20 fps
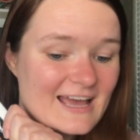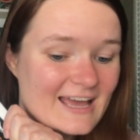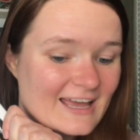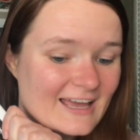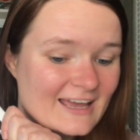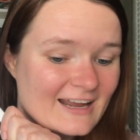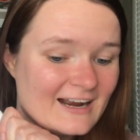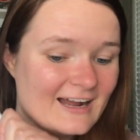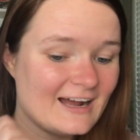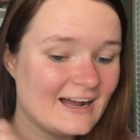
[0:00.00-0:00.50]

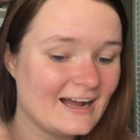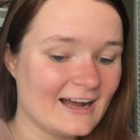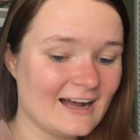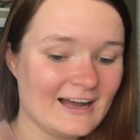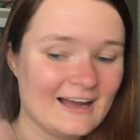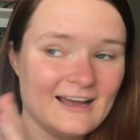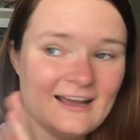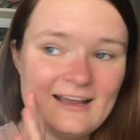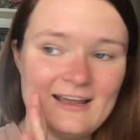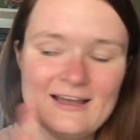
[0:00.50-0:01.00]
and
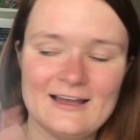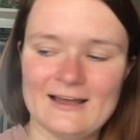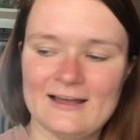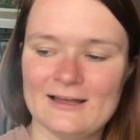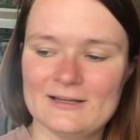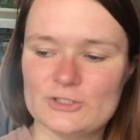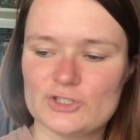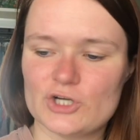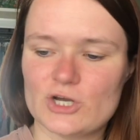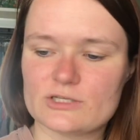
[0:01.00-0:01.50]
I
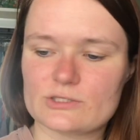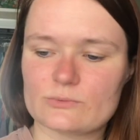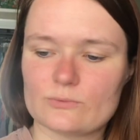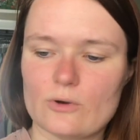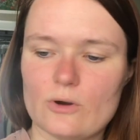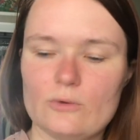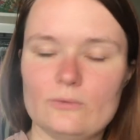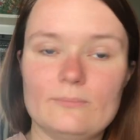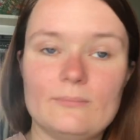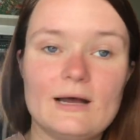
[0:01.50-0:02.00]
uh, just
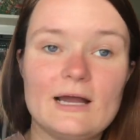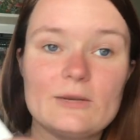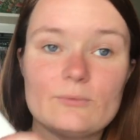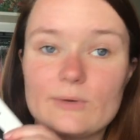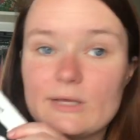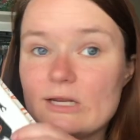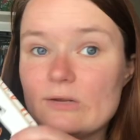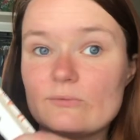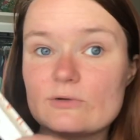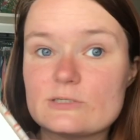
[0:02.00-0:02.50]
wrote my
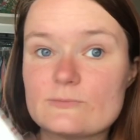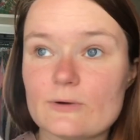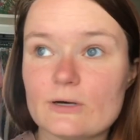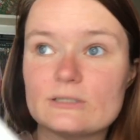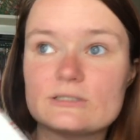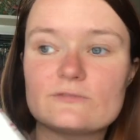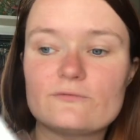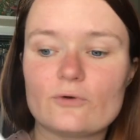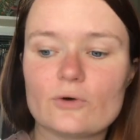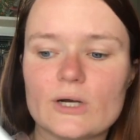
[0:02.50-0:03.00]
reading
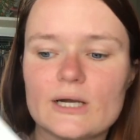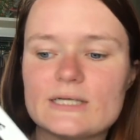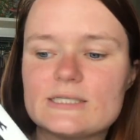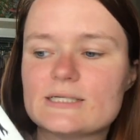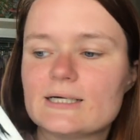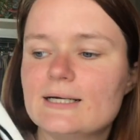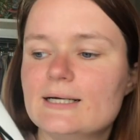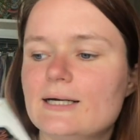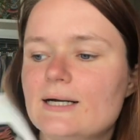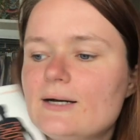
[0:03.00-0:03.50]
response for it
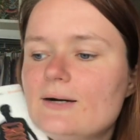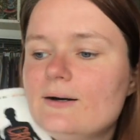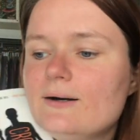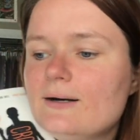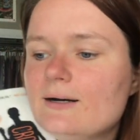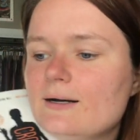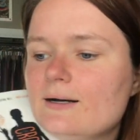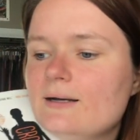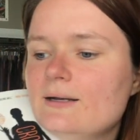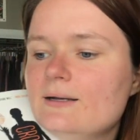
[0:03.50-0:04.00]

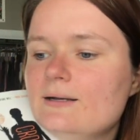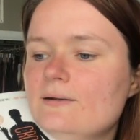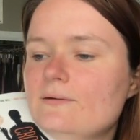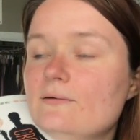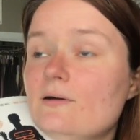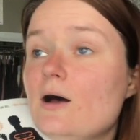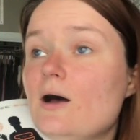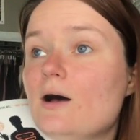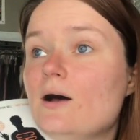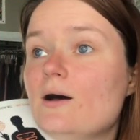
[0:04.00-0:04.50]
on
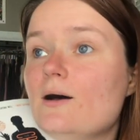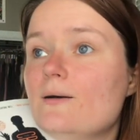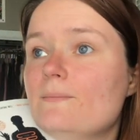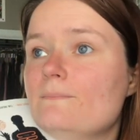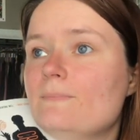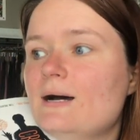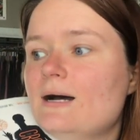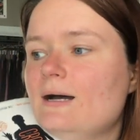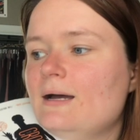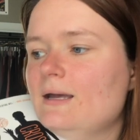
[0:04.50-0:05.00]
uh,
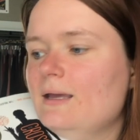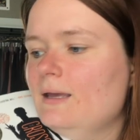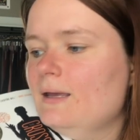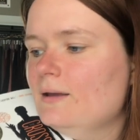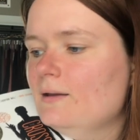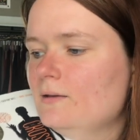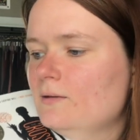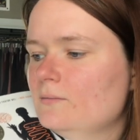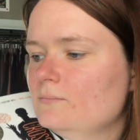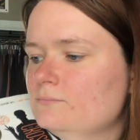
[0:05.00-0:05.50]
my
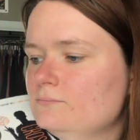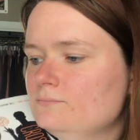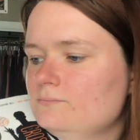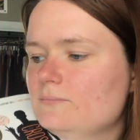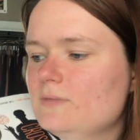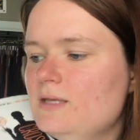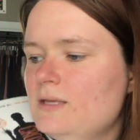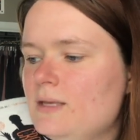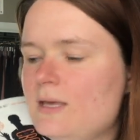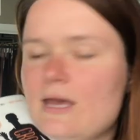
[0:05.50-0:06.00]

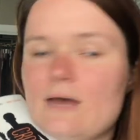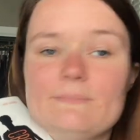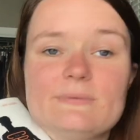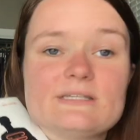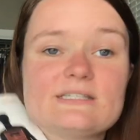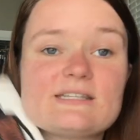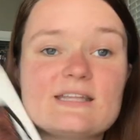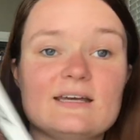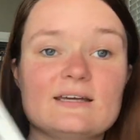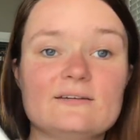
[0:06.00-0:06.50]

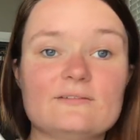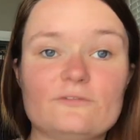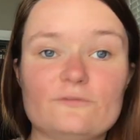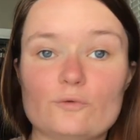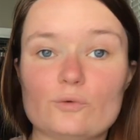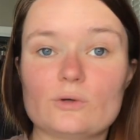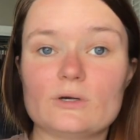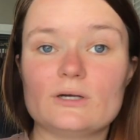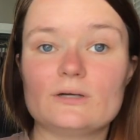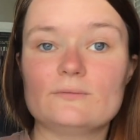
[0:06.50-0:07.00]
eCampus thing
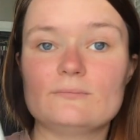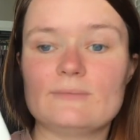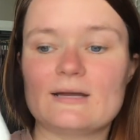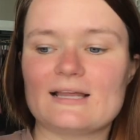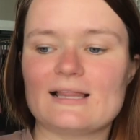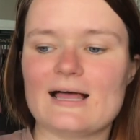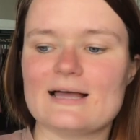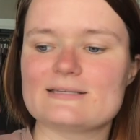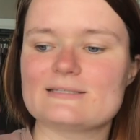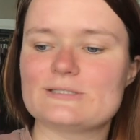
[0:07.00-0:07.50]
for my
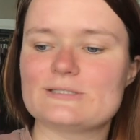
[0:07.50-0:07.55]
class.